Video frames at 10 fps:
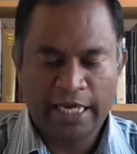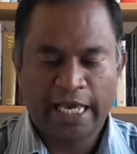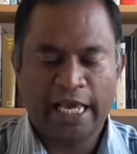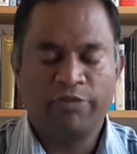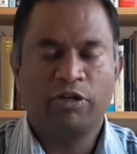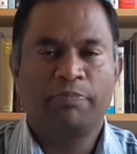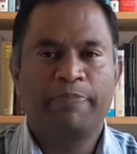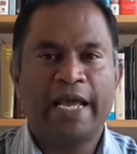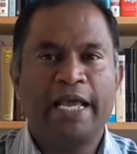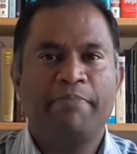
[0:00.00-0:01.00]
He will
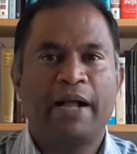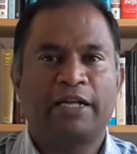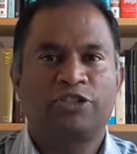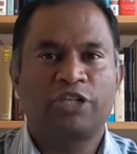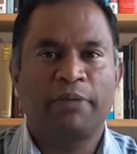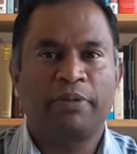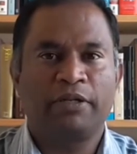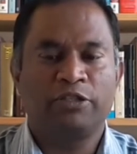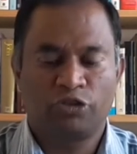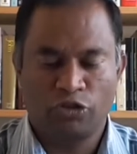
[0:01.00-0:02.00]
pay back
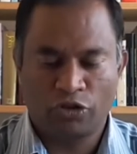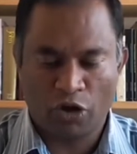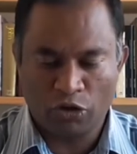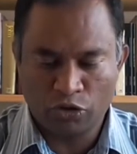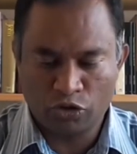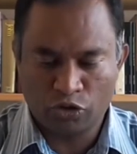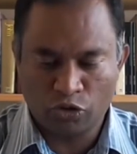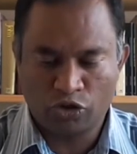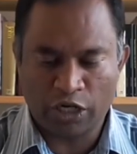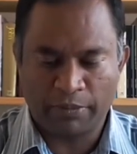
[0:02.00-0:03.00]
trouble to those
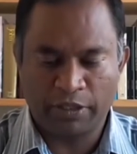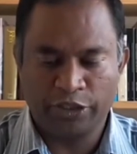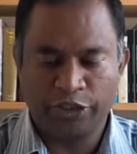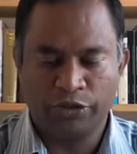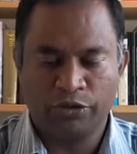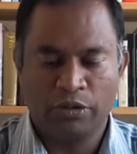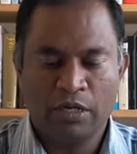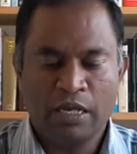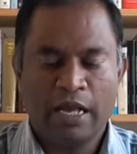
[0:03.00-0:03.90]
who trouble you